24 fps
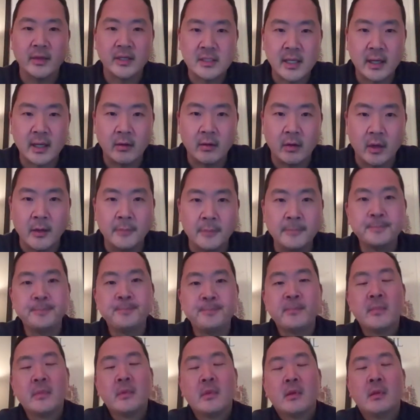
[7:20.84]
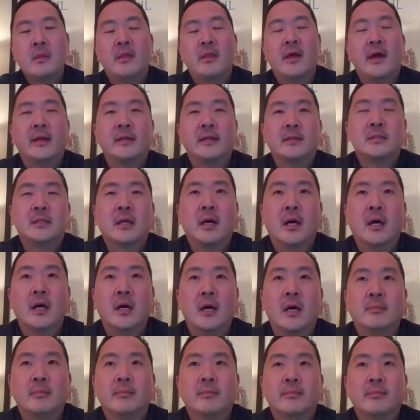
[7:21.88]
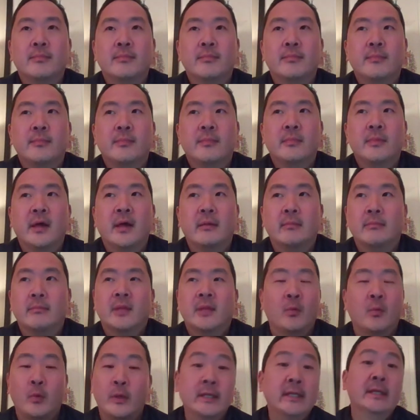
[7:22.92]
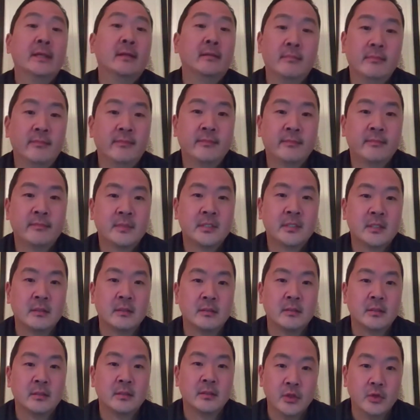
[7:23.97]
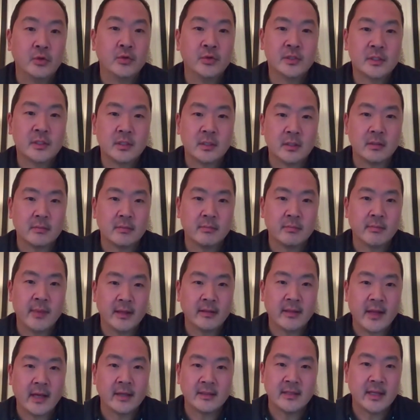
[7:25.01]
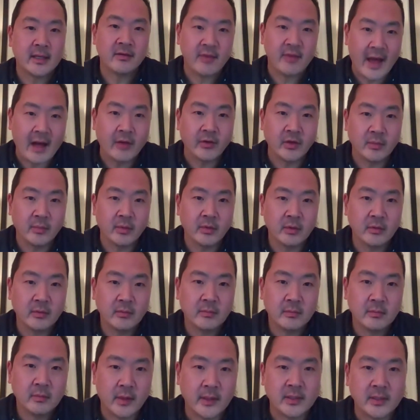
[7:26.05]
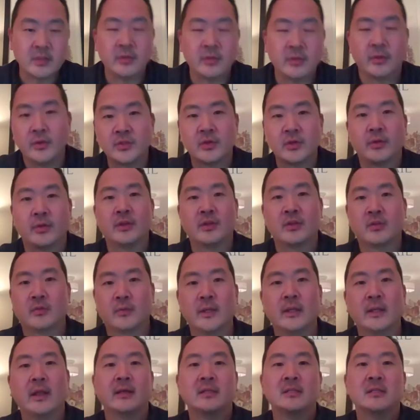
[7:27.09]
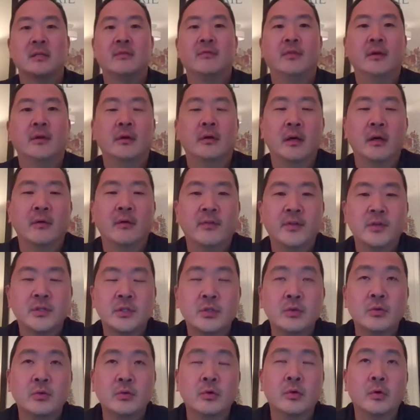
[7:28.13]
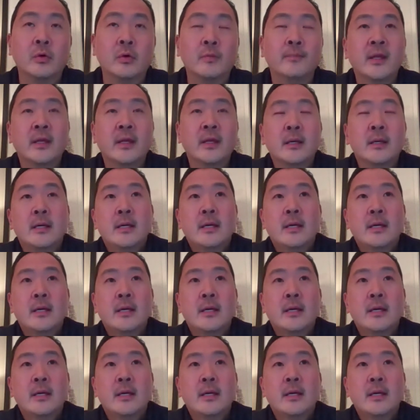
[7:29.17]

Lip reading: et cetera, that we need to use to make that data valuable, right? So those are the three legs of the stool.